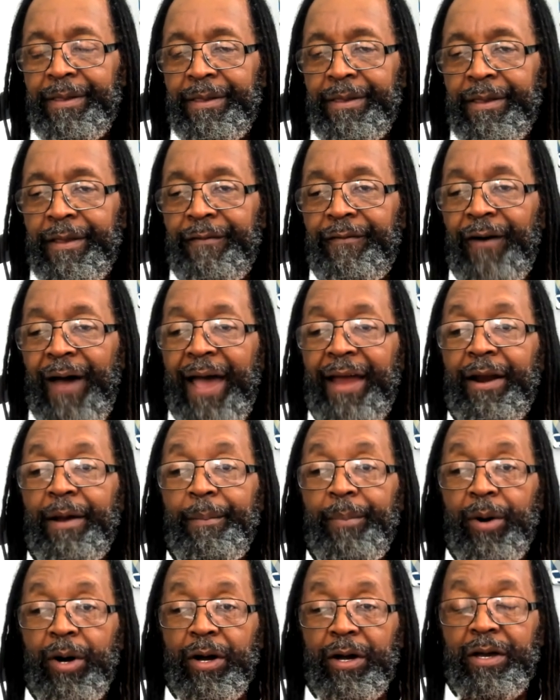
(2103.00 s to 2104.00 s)
Define a
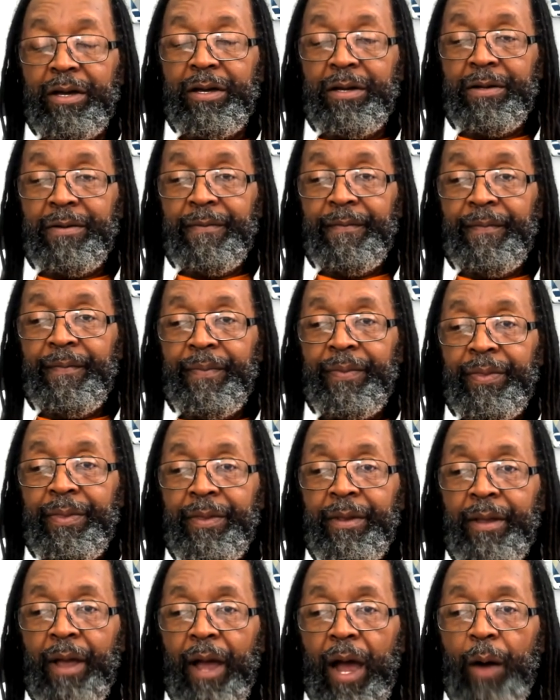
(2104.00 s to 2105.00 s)
book.
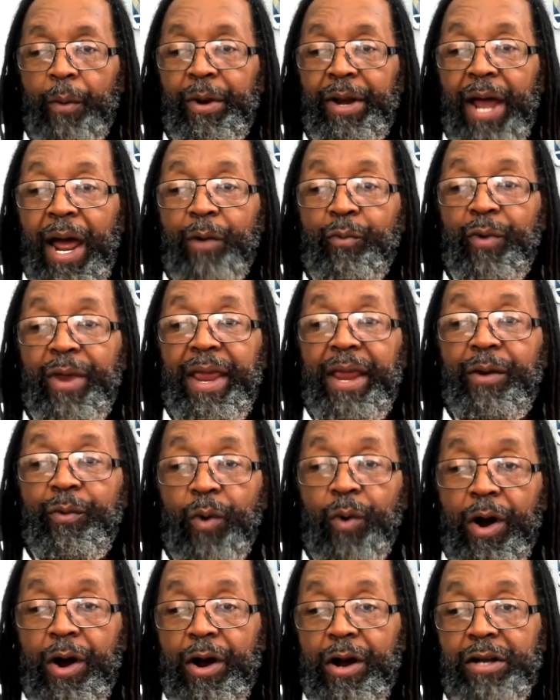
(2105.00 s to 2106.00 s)
Are we not reading
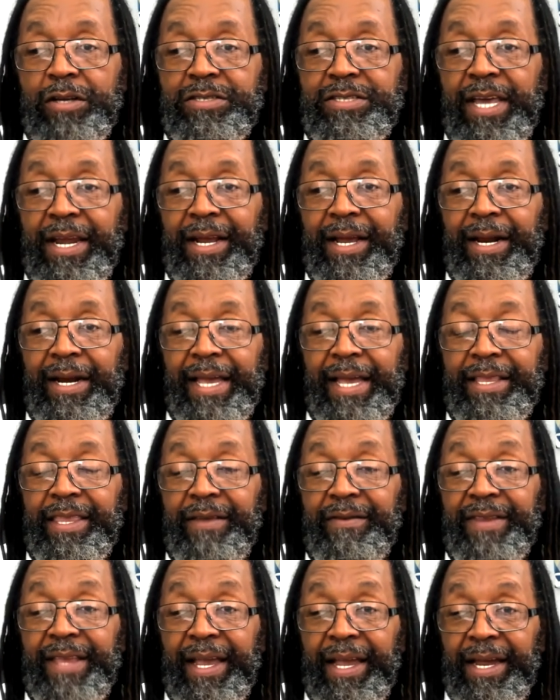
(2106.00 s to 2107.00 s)
words that are
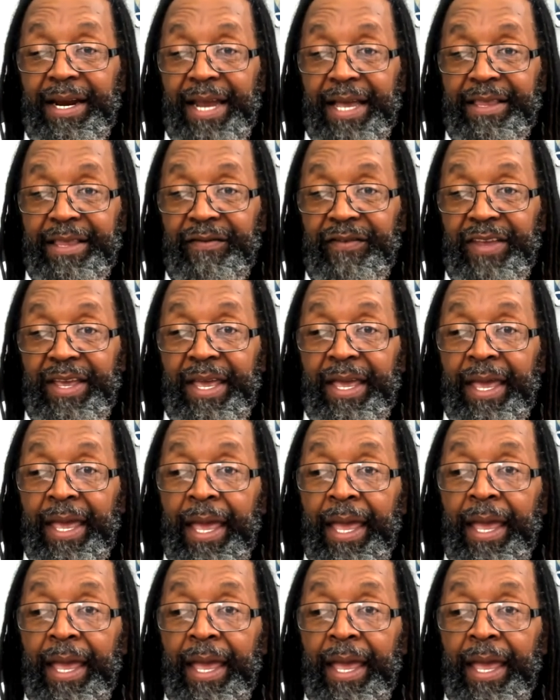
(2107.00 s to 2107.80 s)
collected that collectively